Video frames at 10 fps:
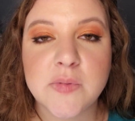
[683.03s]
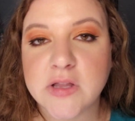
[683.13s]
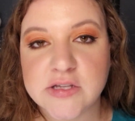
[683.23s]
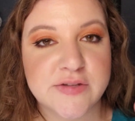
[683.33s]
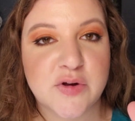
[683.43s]

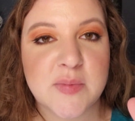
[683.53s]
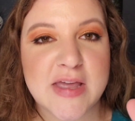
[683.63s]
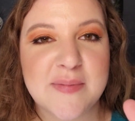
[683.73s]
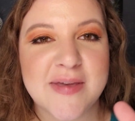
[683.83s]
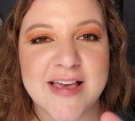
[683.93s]
plus for
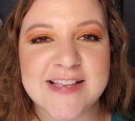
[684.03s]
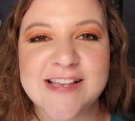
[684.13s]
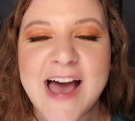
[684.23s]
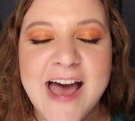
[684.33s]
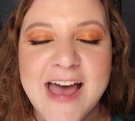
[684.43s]
me because
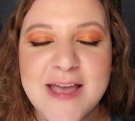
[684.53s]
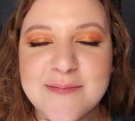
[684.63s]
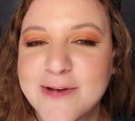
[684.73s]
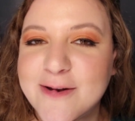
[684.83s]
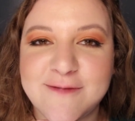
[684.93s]
I
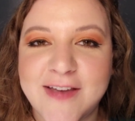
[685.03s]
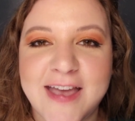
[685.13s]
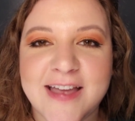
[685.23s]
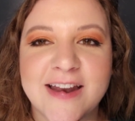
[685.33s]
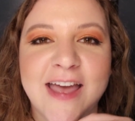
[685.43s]
am not a
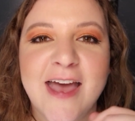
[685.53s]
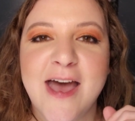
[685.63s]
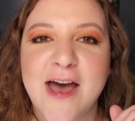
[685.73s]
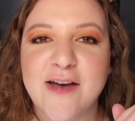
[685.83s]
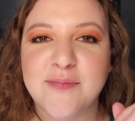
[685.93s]
fan
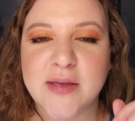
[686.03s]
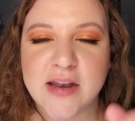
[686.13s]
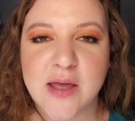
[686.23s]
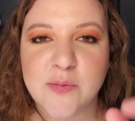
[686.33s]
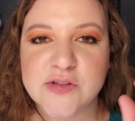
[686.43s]
of
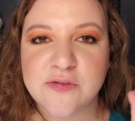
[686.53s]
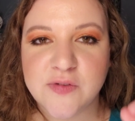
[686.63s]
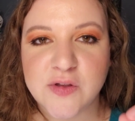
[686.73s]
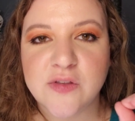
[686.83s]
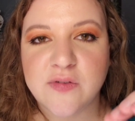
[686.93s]
being able to
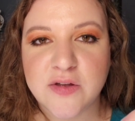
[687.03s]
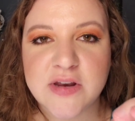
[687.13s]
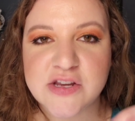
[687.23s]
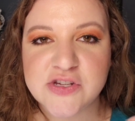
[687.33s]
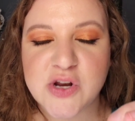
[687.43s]
feel the
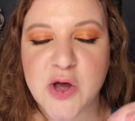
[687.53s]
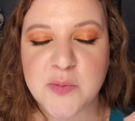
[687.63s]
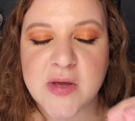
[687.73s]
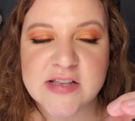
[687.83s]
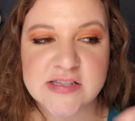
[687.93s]
foundation
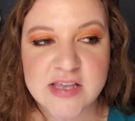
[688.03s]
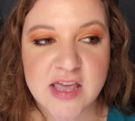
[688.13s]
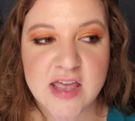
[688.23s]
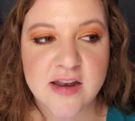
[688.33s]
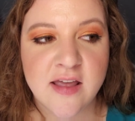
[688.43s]
on my
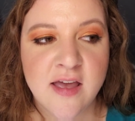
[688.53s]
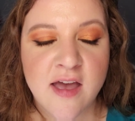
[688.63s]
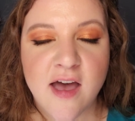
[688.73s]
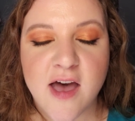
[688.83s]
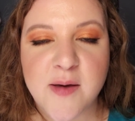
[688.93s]
skin.
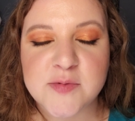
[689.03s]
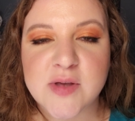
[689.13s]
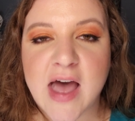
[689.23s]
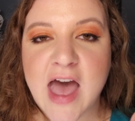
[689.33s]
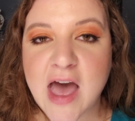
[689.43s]

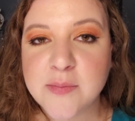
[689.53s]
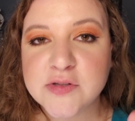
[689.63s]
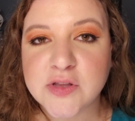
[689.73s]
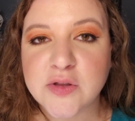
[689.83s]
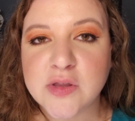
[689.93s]
So I
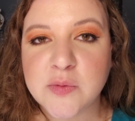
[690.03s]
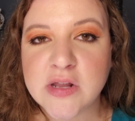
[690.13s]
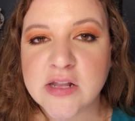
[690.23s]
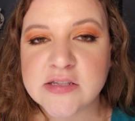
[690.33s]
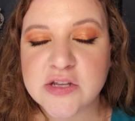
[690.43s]
absolutely would
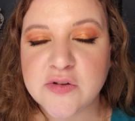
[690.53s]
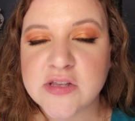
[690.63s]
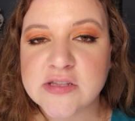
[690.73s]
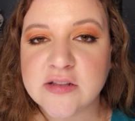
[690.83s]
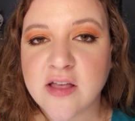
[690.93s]
consider
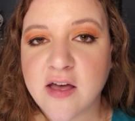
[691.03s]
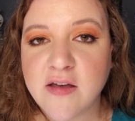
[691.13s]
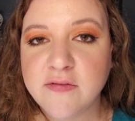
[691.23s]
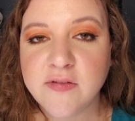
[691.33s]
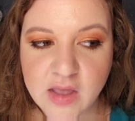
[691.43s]
this a
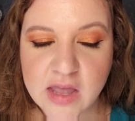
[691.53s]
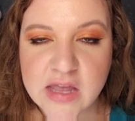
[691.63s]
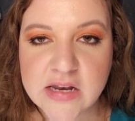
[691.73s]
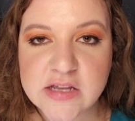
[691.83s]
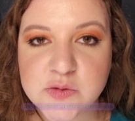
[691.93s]
love.
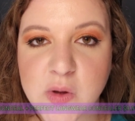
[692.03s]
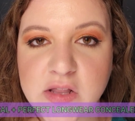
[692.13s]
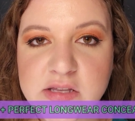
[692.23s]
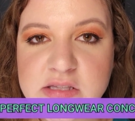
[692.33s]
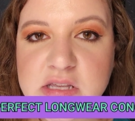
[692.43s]
And as
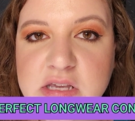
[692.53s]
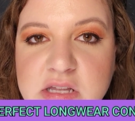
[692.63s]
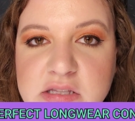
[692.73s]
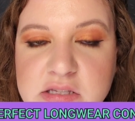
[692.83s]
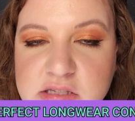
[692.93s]
well as the
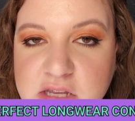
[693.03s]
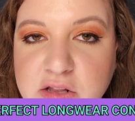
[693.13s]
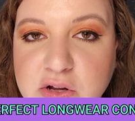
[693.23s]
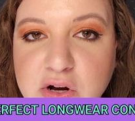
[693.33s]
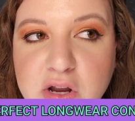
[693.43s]

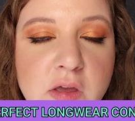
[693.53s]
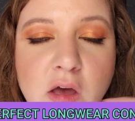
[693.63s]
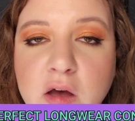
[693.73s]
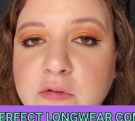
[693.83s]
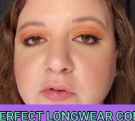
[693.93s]
concealer, the
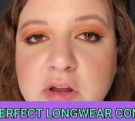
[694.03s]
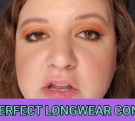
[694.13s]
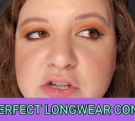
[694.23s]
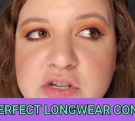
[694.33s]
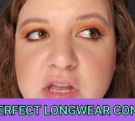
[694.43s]

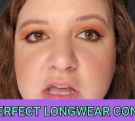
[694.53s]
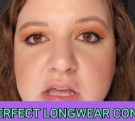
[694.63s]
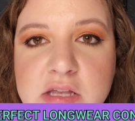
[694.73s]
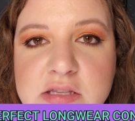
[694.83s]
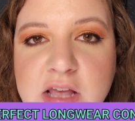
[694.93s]
coverage
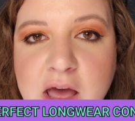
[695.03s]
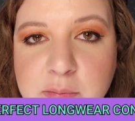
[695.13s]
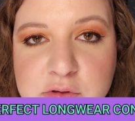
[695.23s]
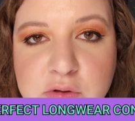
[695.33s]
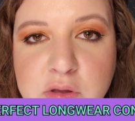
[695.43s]
is
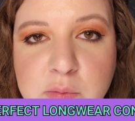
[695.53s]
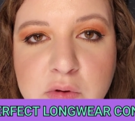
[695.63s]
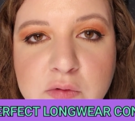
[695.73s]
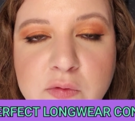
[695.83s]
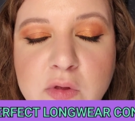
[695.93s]
absolutely
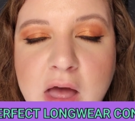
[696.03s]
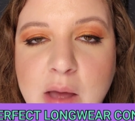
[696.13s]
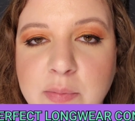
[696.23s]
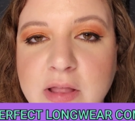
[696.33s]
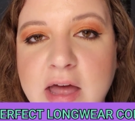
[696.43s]
beautiful.
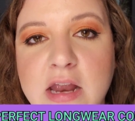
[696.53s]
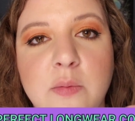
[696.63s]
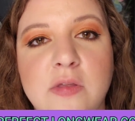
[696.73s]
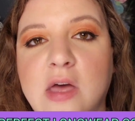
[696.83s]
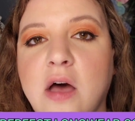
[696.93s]
I applied it
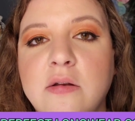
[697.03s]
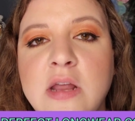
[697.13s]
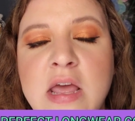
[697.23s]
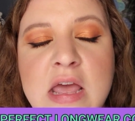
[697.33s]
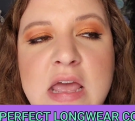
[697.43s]
without
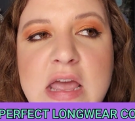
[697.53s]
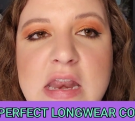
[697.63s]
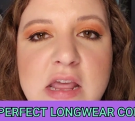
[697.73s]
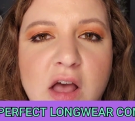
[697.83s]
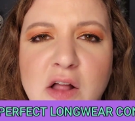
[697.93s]

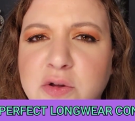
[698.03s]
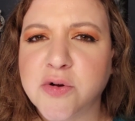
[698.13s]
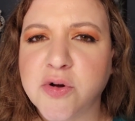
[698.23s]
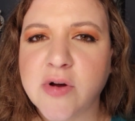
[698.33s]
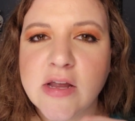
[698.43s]
any color
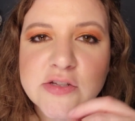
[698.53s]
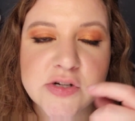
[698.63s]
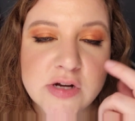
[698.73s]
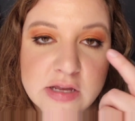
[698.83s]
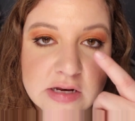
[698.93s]

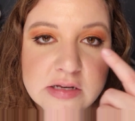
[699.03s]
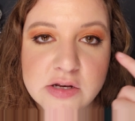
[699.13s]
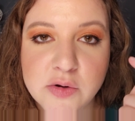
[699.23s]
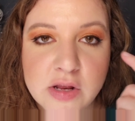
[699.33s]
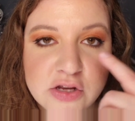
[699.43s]
corrector, and it
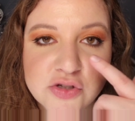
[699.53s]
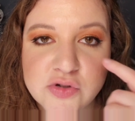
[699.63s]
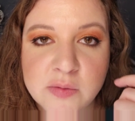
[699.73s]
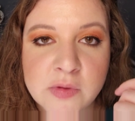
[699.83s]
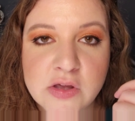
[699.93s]
did an
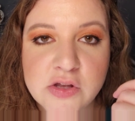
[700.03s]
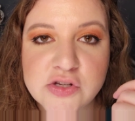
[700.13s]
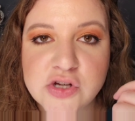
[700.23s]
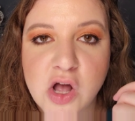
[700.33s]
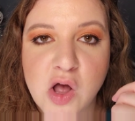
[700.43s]
extremely
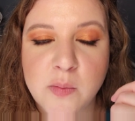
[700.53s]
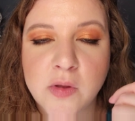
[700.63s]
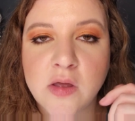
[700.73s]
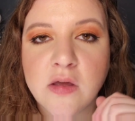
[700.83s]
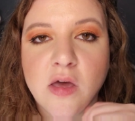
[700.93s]
good job
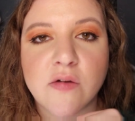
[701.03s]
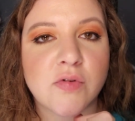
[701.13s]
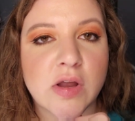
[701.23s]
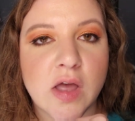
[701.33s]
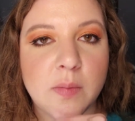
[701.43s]

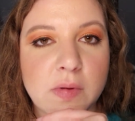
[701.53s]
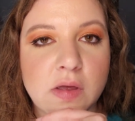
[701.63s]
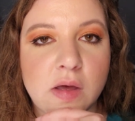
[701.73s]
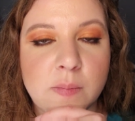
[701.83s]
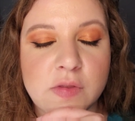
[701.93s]
covering up
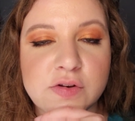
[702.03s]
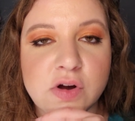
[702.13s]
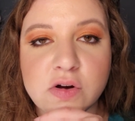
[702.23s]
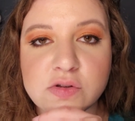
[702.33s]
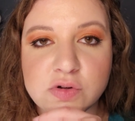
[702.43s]
the
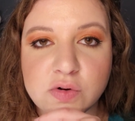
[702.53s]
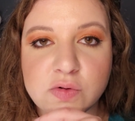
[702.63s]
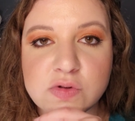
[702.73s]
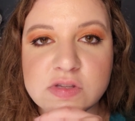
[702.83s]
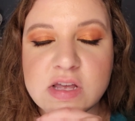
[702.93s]
dark
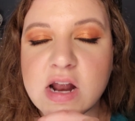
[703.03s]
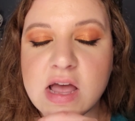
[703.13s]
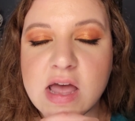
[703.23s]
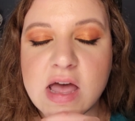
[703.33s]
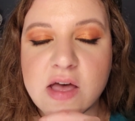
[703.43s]
circles that I
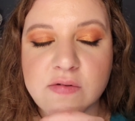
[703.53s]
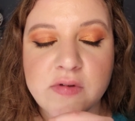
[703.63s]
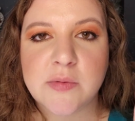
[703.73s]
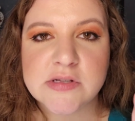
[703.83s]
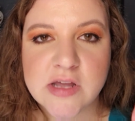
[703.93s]
have, and
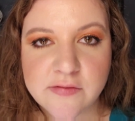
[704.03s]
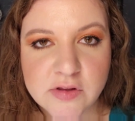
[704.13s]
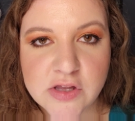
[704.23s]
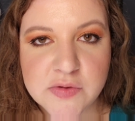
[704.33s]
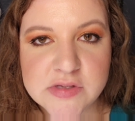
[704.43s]
I would
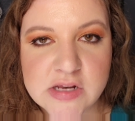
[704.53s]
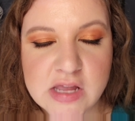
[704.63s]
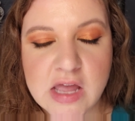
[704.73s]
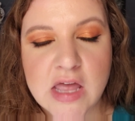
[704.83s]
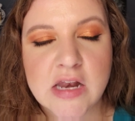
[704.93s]
definitely use it
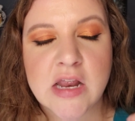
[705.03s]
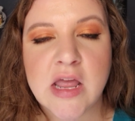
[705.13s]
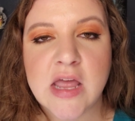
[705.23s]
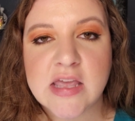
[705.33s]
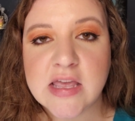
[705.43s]
again.
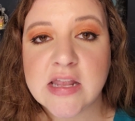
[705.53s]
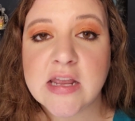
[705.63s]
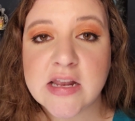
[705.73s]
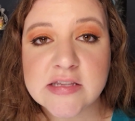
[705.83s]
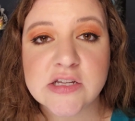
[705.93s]
Again,
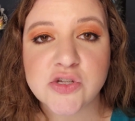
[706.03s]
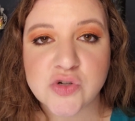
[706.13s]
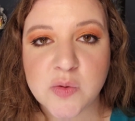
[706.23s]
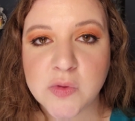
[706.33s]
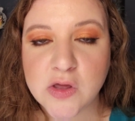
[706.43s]
it is
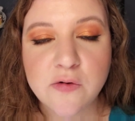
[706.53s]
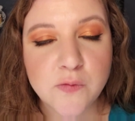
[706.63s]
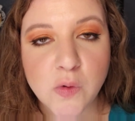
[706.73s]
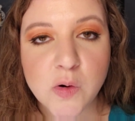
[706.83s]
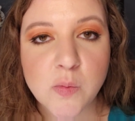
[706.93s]
extremely
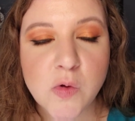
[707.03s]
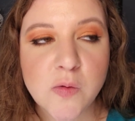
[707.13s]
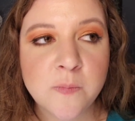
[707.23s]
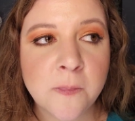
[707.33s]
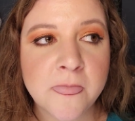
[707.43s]

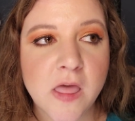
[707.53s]
affordable,